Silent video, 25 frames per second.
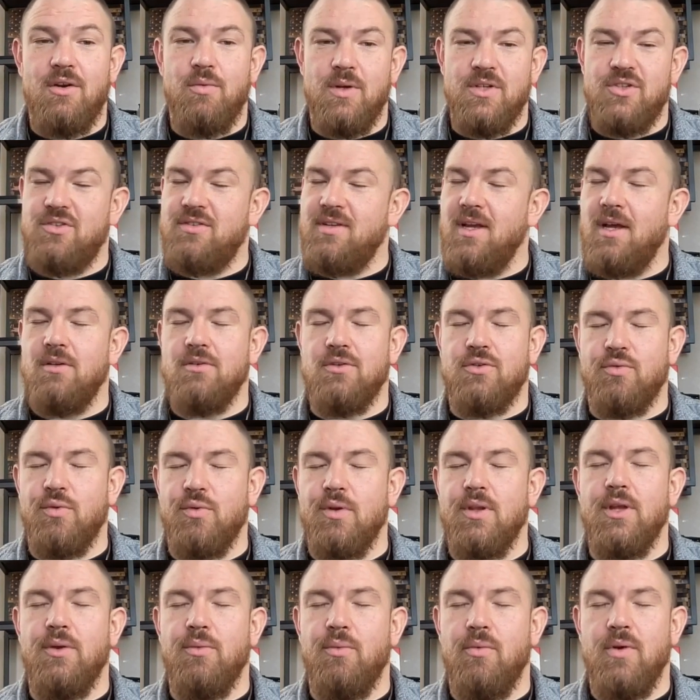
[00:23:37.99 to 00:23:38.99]
which
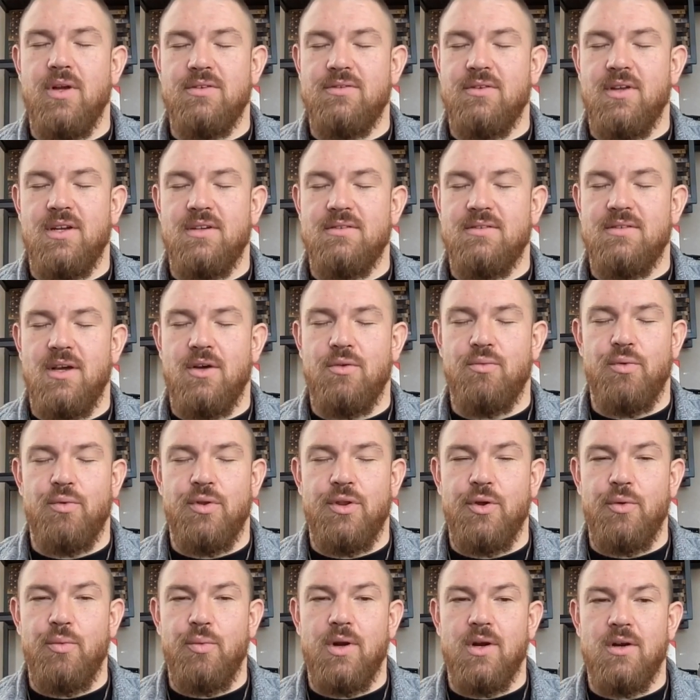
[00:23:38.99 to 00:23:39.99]
is going to sound
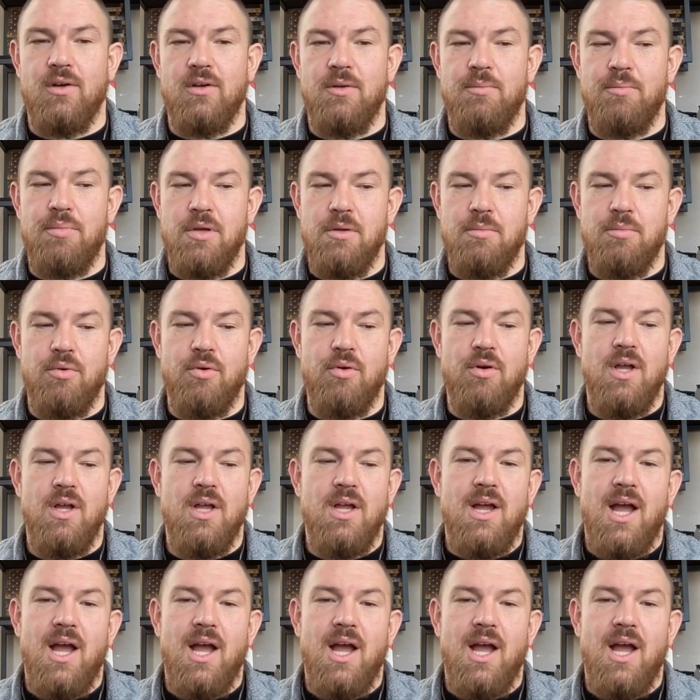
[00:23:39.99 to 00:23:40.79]
really weird to people.